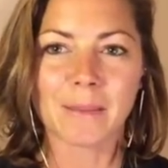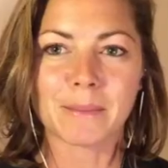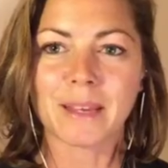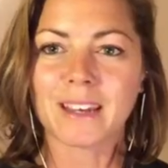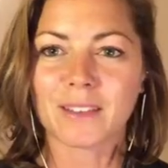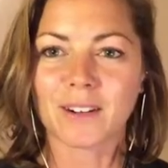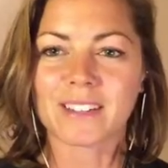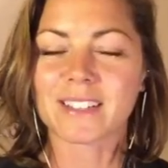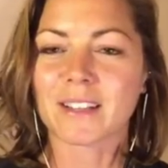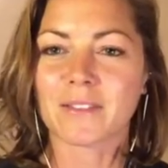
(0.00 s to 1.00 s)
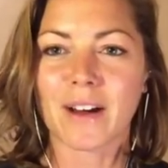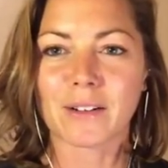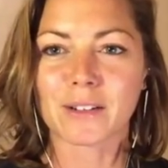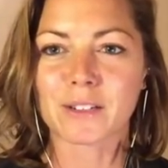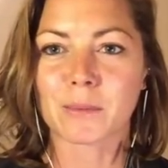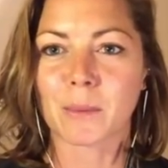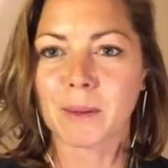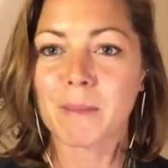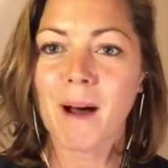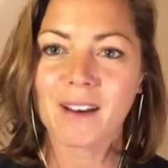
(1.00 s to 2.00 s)
Me and the rest of the founders will
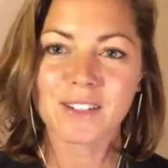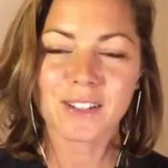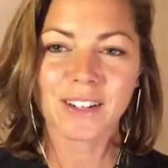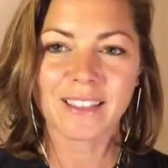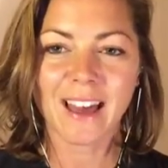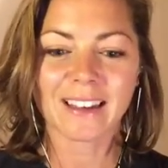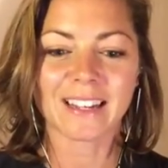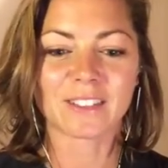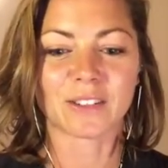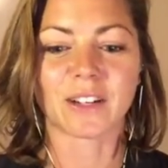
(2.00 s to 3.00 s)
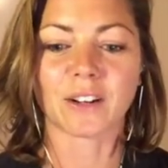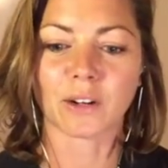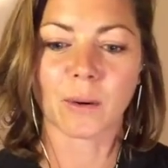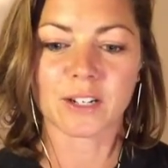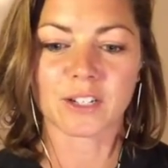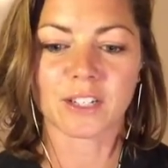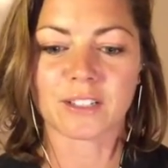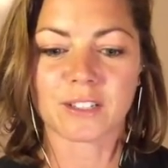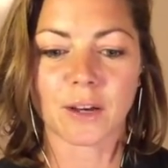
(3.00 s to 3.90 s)
be monitoring that and answering your questions.